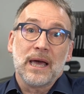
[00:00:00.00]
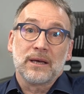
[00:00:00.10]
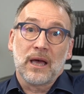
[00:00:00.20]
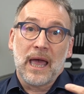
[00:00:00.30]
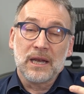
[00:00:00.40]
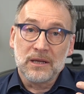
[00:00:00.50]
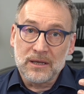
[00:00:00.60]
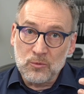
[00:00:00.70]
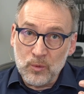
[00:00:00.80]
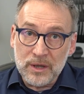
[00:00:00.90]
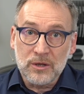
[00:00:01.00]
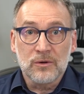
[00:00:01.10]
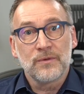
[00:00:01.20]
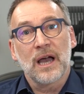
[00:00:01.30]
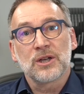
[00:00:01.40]
like any
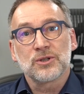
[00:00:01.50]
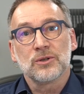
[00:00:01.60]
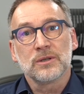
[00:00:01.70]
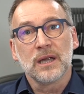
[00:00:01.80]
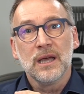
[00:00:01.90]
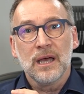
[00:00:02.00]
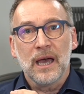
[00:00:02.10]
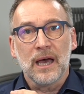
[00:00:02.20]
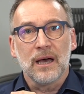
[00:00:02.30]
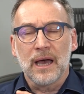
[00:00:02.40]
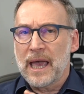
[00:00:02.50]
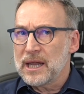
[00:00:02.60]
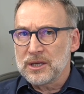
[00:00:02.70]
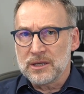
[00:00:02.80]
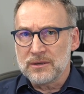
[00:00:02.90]
window function,
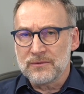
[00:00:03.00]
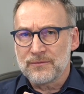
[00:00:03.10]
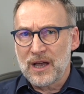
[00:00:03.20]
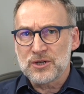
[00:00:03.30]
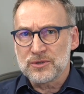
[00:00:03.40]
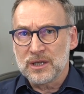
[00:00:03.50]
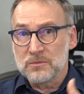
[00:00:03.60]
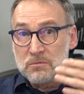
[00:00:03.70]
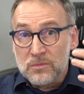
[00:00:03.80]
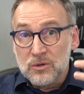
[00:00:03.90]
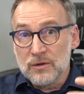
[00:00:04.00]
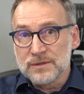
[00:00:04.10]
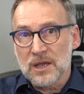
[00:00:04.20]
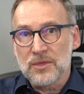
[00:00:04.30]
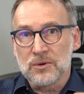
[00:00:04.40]
any function that
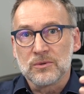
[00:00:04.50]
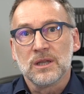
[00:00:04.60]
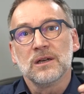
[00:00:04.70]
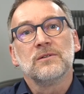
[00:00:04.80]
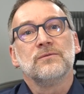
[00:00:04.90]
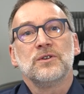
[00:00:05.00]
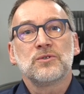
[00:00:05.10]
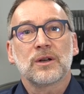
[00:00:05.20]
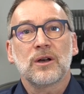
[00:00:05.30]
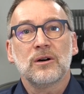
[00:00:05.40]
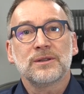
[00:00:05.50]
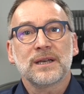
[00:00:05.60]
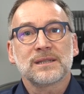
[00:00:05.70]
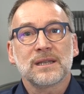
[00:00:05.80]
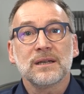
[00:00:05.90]
moves through the visual
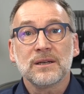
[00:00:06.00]
context,